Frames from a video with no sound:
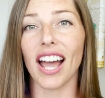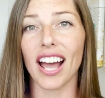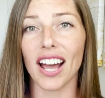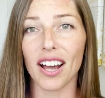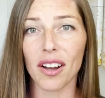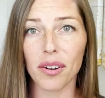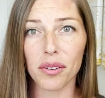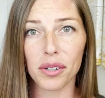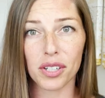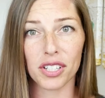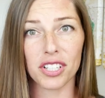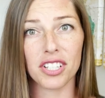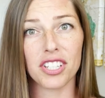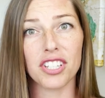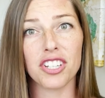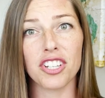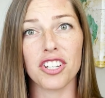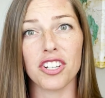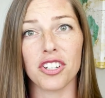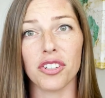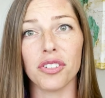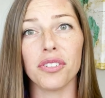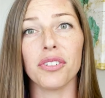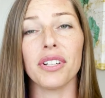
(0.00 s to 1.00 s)
hours
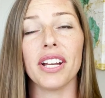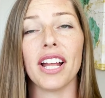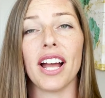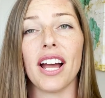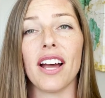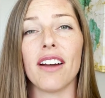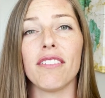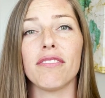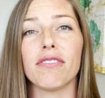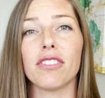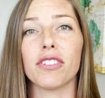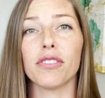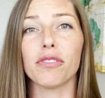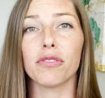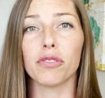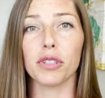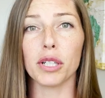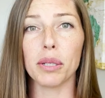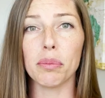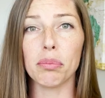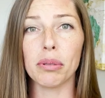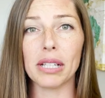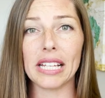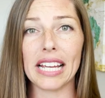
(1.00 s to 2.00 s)
children have for
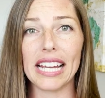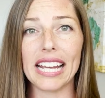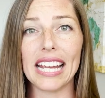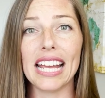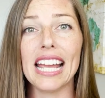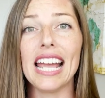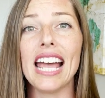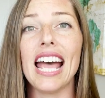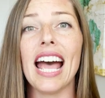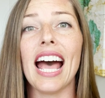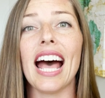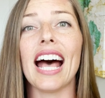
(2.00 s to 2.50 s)
free play